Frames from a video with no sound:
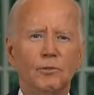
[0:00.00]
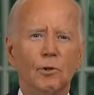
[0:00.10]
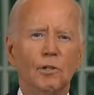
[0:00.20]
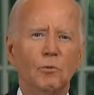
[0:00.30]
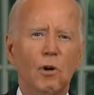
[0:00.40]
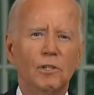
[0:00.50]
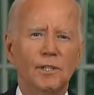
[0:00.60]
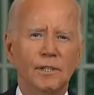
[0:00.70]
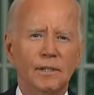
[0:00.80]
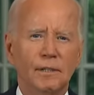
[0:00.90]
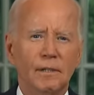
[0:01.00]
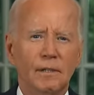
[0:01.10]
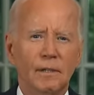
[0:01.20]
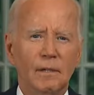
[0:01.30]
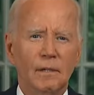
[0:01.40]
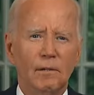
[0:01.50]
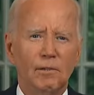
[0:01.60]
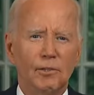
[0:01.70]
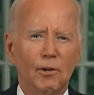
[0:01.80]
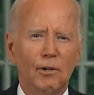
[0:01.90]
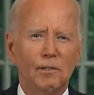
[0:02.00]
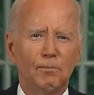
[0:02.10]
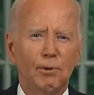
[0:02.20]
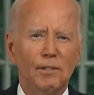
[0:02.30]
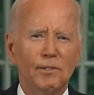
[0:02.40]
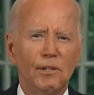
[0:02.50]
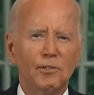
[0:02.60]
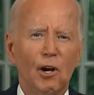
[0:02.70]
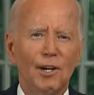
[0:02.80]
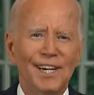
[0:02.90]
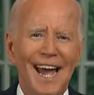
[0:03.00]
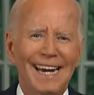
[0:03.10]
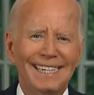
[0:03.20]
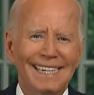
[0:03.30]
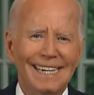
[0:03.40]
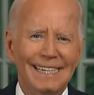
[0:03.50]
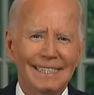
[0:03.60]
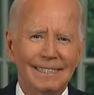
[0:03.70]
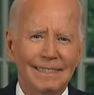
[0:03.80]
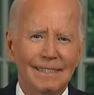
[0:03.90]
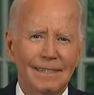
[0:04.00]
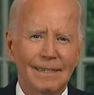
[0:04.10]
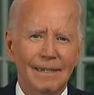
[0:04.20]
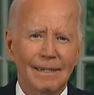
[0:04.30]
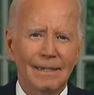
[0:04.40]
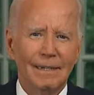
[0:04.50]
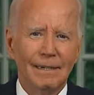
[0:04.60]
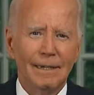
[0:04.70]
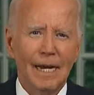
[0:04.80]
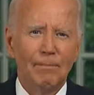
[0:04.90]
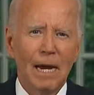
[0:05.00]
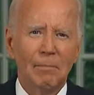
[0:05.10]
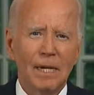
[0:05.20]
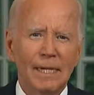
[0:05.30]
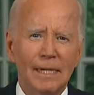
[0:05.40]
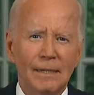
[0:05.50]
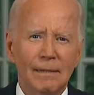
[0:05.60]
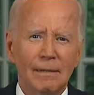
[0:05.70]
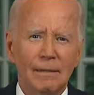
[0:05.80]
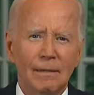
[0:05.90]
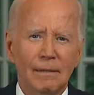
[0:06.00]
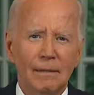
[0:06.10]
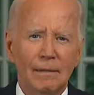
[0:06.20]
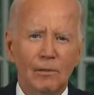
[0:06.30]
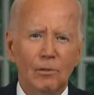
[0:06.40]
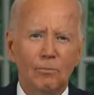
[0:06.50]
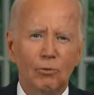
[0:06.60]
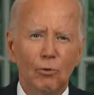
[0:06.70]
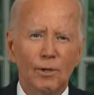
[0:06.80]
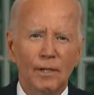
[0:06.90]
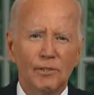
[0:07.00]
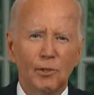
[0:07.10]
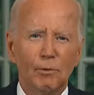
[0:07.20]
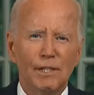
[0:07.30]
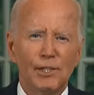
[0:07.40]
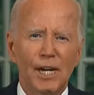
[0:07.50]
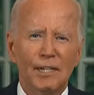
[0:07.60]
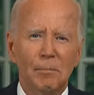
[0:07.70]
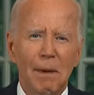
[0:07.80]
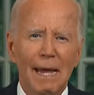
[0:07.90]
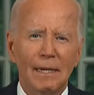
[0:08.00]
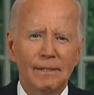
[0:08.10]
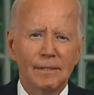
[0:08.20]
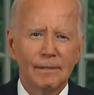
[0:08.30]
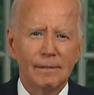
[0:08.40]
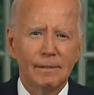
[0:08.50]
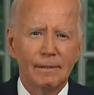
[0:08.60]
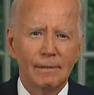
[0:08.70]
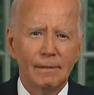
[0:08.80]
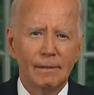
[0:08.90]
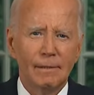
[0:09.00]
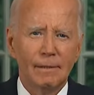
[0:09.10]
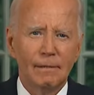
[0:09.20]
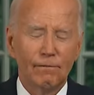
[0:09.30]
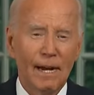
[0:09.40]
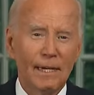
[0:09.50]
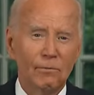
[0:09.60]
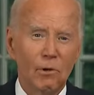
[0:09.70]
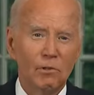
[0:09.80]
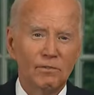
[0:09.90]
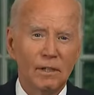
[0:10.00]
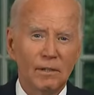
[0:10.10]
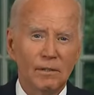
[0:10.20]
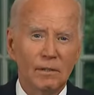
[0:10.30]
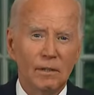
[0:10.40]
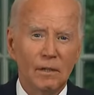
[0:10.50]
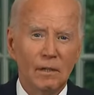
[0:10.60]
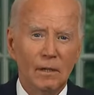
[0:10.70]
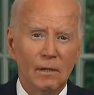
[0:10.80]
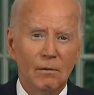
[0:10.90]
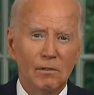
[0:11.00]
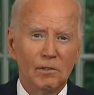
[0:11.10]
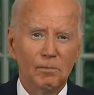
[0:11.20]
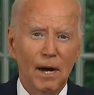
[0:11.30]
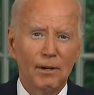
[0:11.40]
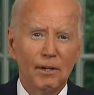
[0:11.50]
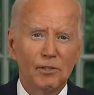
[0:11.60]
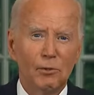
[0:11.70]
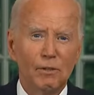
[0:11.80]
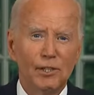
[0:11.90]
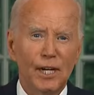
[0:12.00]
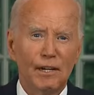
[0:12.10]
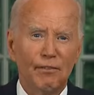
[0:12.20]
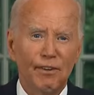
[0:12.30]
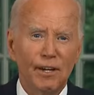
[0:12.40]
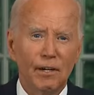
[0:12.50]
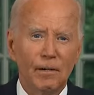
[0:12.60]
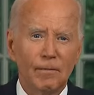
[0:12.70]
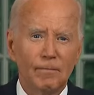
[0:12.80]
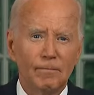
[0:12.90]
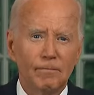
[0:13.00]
George Washington, who showed us presidents are not kings. Abraham Lincoln, who implored us to reject malice. Franklin Roosevelt, who inspired us to reject fear.